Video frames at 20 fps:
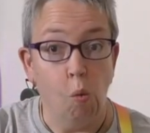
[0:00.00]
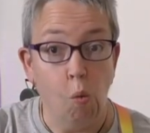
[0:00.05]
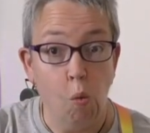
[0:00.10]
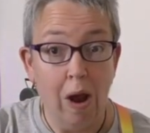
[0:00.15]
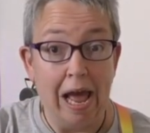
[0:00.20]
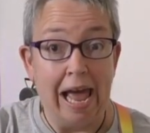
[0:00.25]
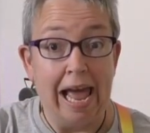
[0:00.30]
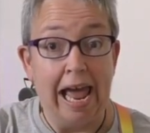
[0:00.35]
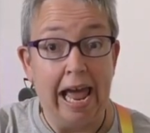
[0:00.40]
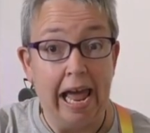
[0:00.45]

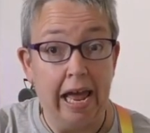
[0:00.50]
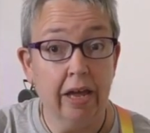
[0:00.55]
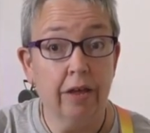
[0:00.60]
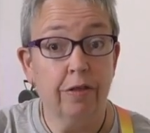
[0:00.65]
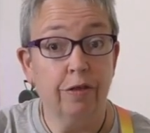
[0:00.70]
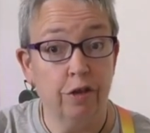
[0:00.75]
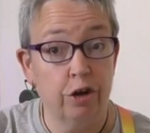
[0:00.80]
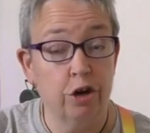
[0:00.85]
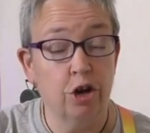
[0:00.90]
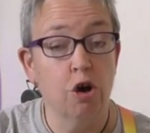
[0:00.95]
where
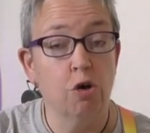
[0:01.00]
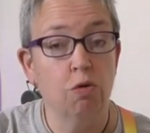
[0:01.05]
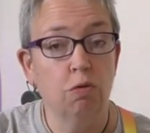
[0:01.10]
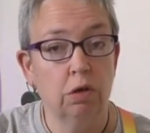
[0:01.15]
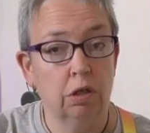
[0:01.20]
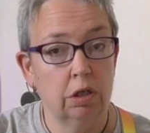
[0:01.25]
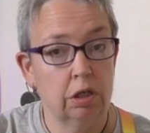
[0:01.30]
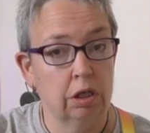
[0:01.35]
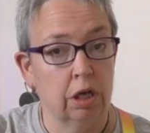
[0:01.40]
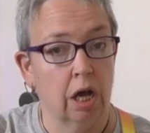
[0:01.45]
the
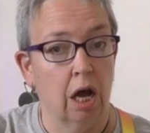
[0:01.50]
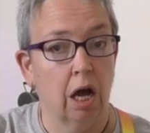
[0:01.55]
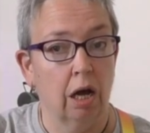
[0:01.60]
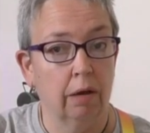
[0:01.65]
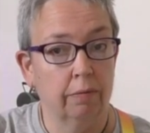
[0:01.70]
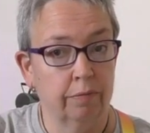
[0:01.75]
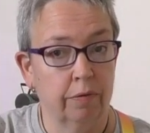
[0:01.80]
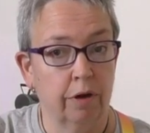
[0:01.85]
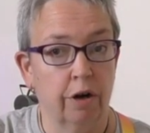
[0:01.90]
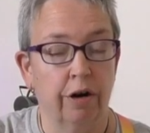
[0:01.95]
notes
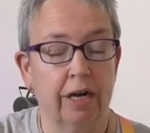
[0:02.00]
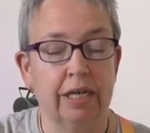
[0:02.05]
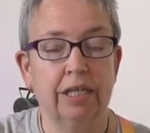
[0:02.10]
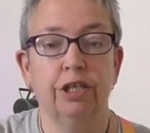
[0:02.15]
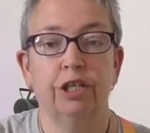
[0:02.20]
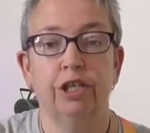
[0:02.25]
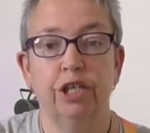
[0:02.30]
are, all right?